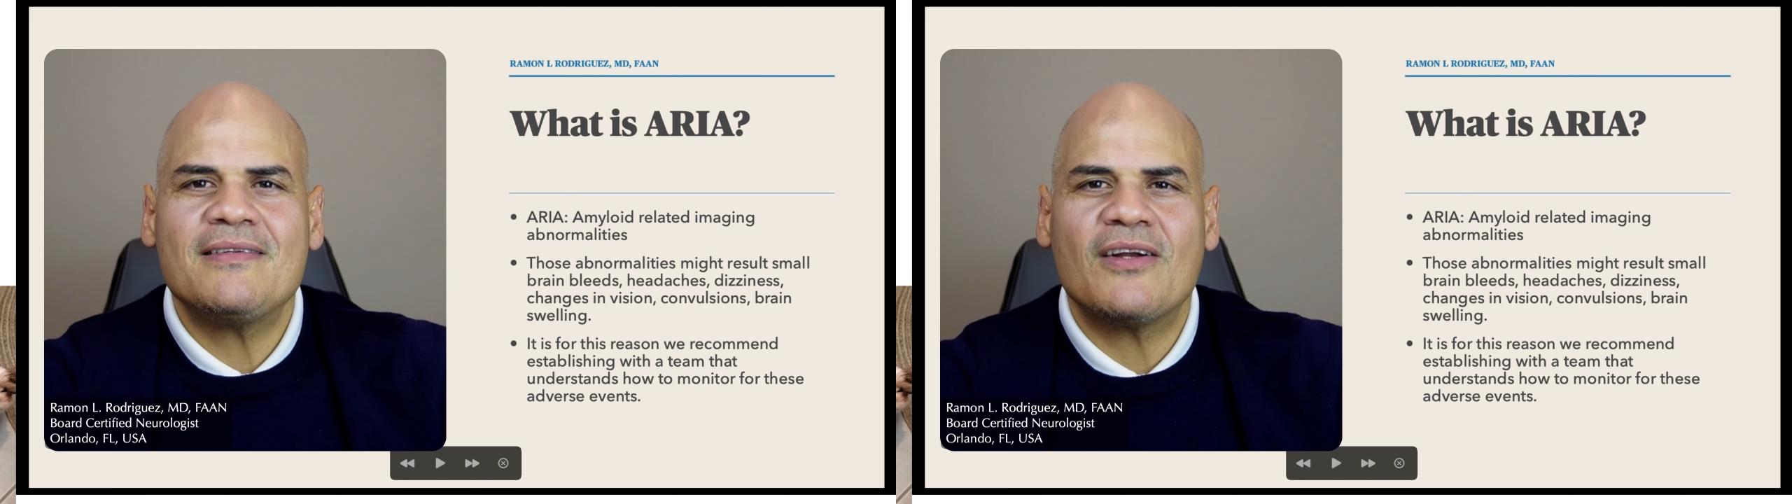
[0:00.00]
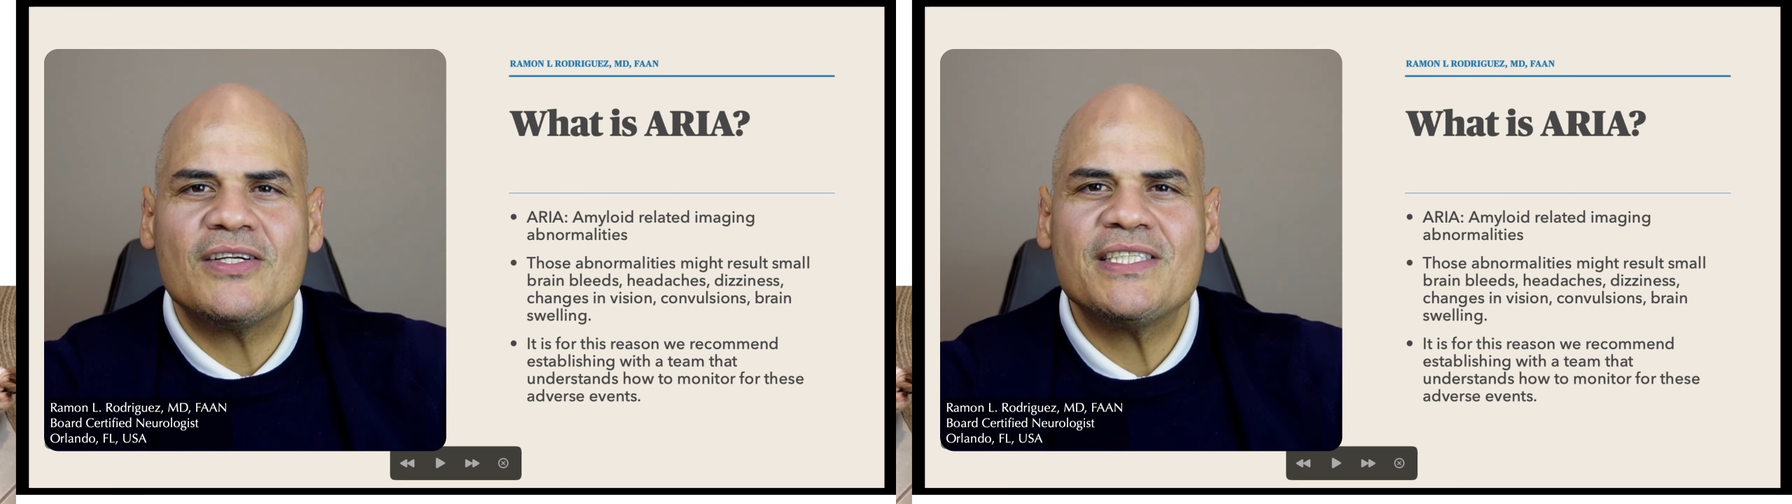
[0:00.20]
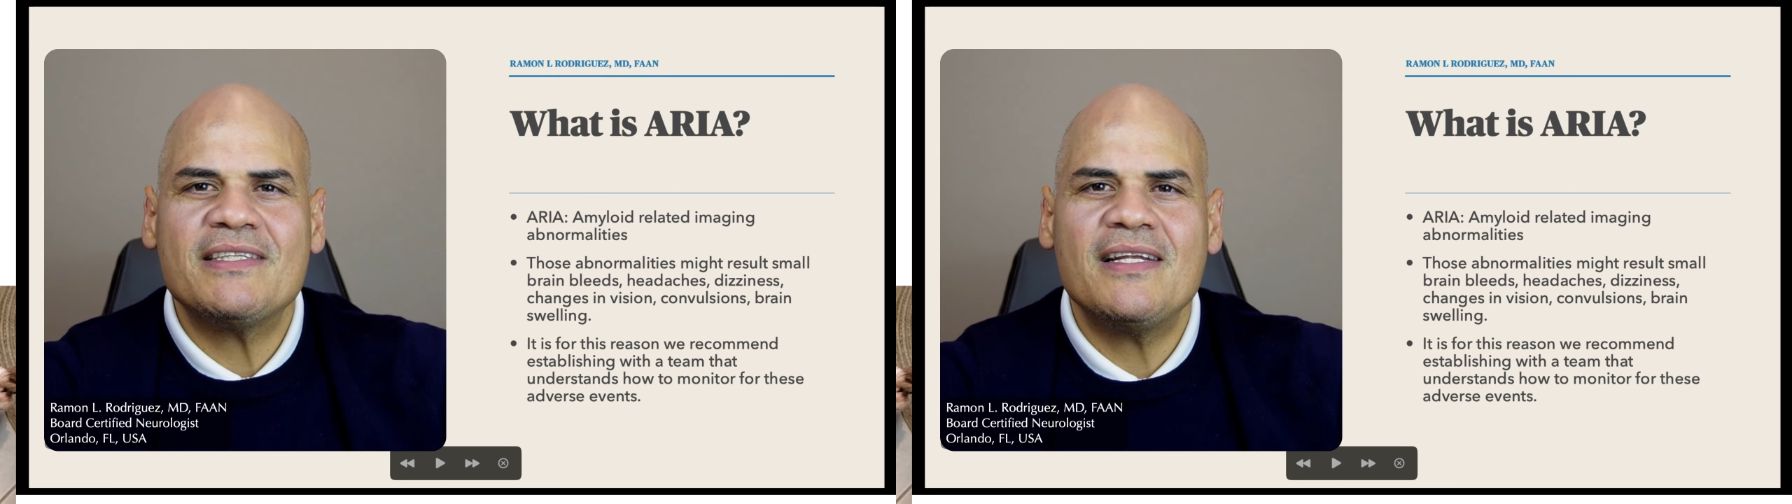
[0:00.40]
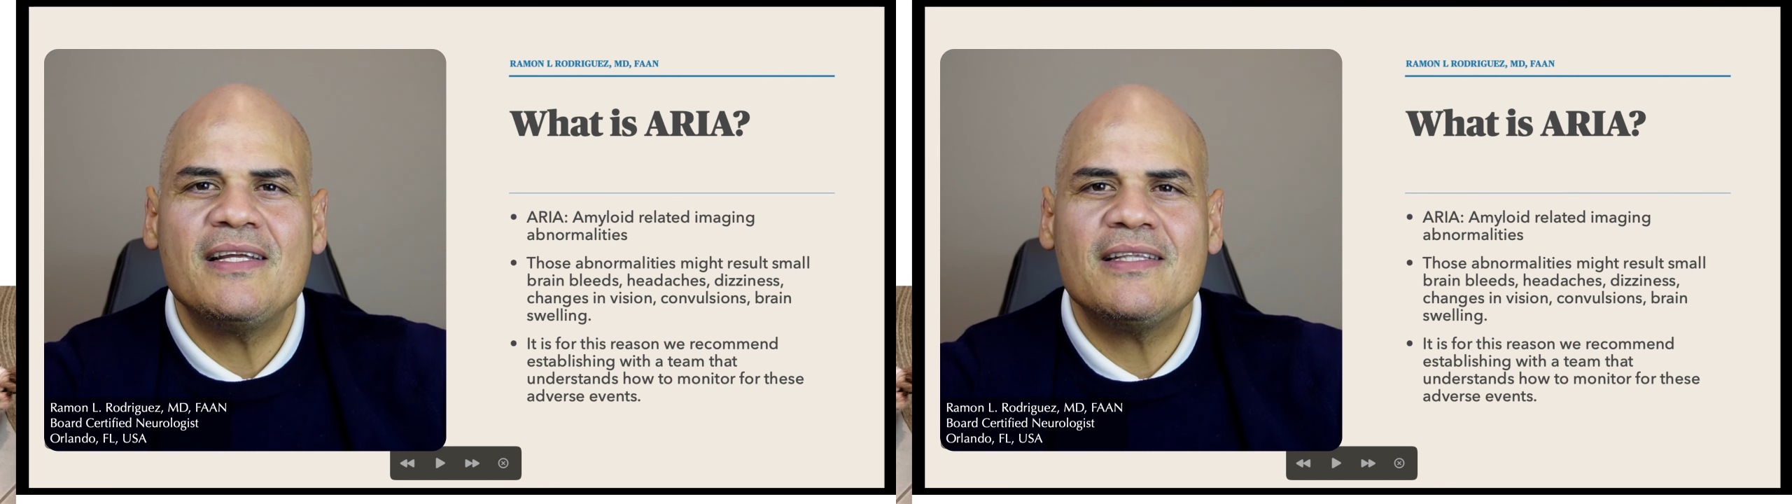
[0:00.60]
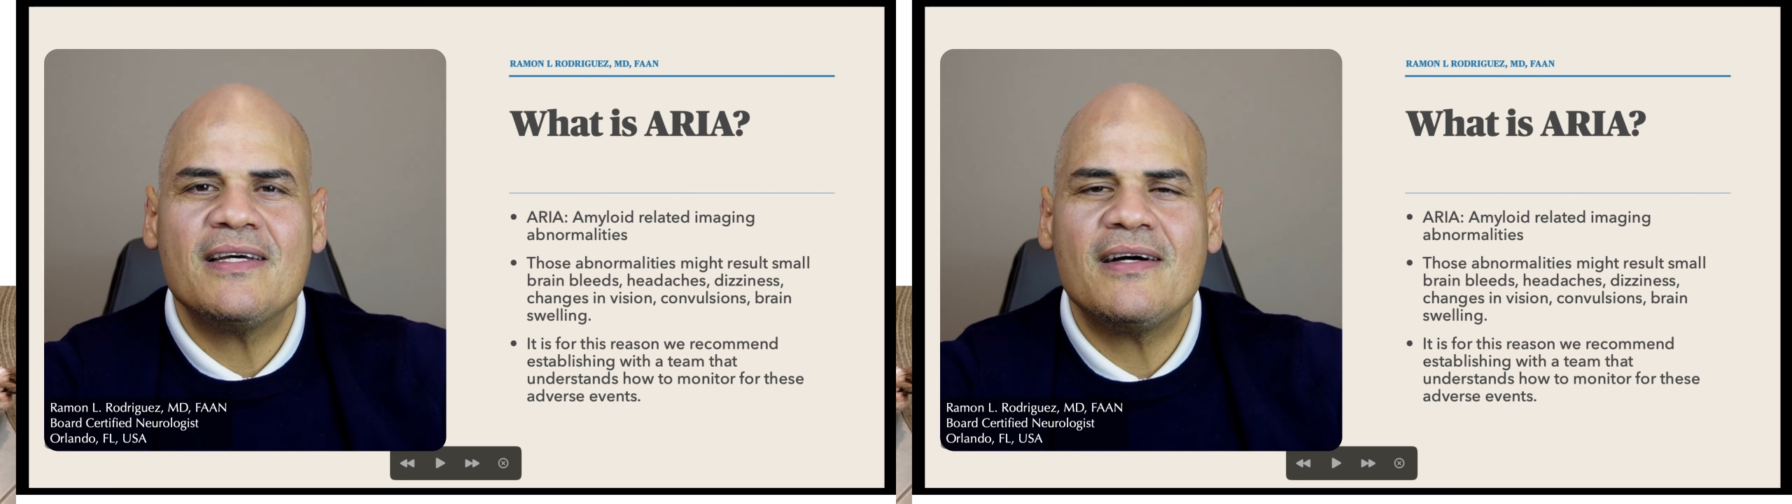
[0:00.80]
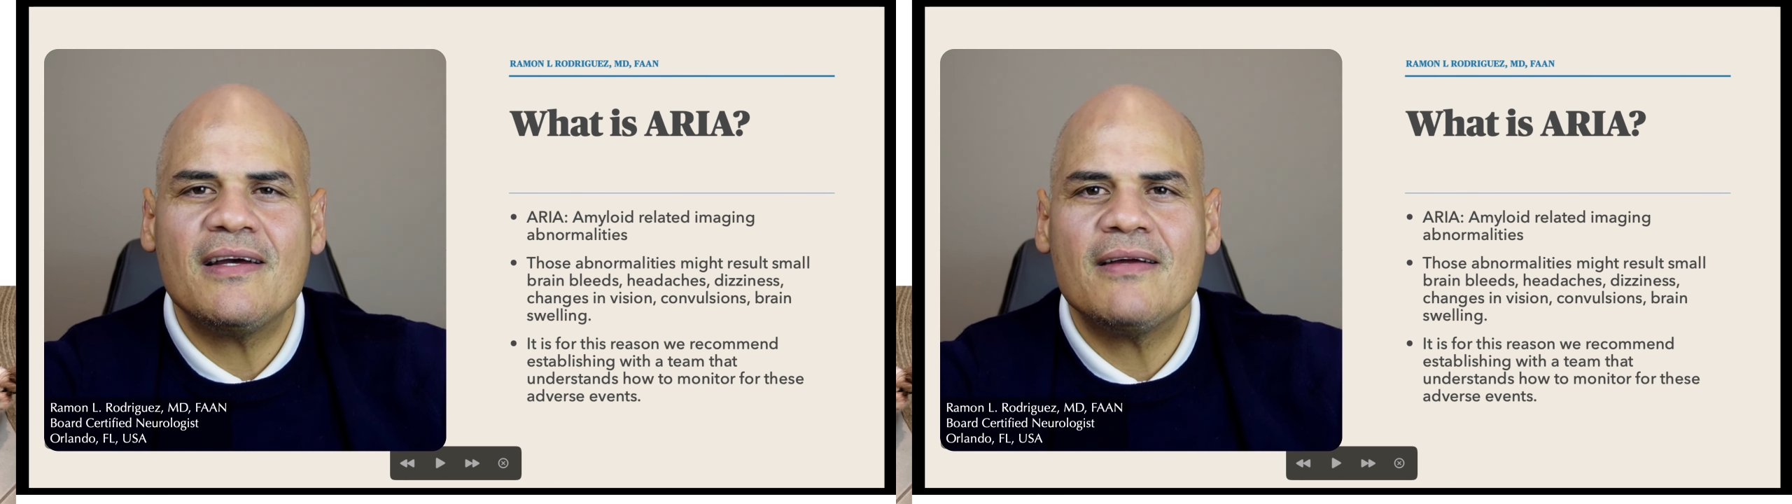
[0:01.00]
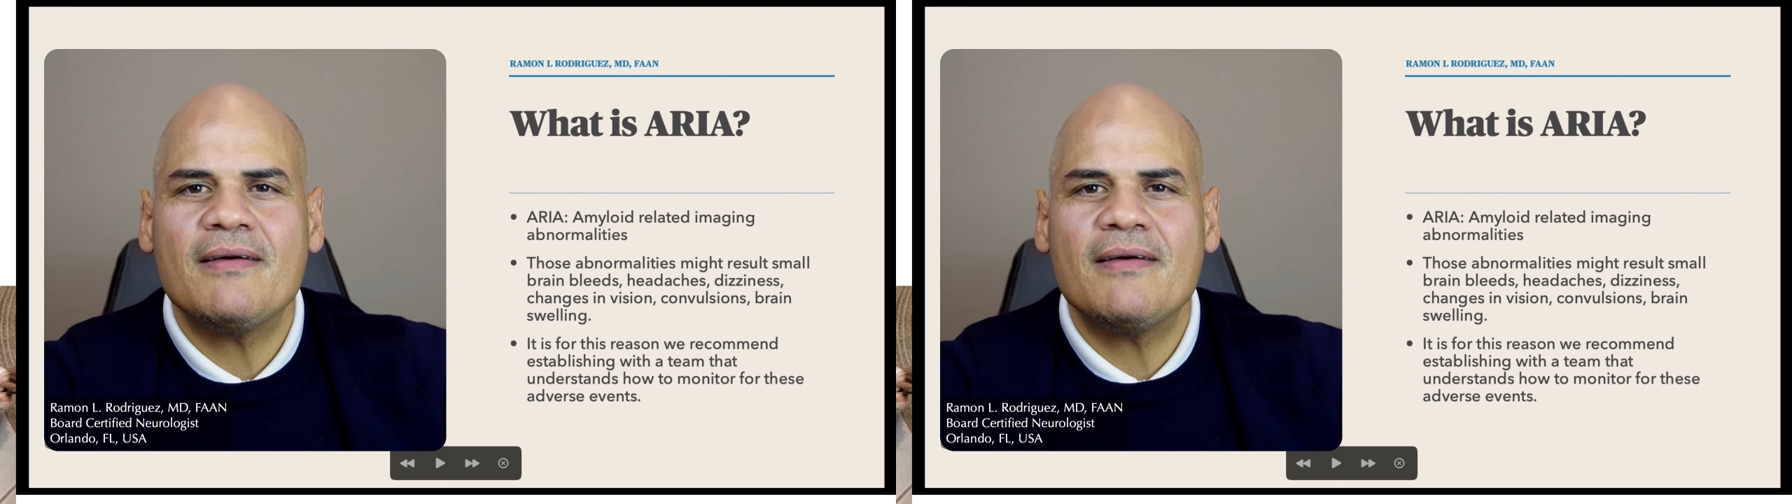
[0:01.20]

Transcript: that are seen in the